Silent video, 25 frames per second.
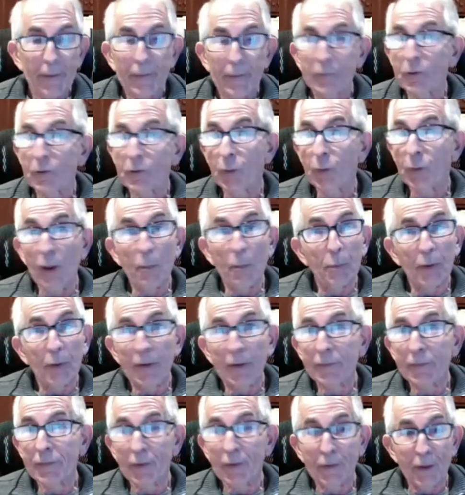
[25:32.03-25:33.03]
It's a great
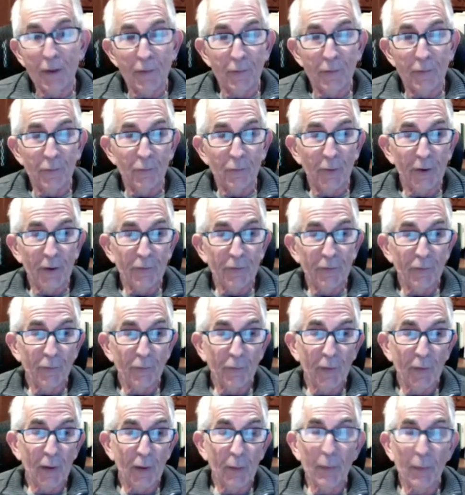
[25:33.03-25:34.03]
place to live and raise your
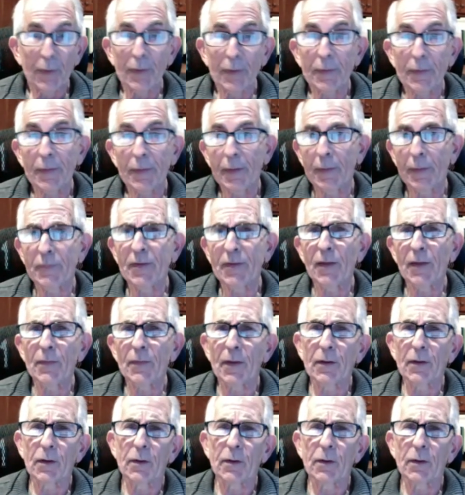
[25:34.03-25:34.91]
family. I sound like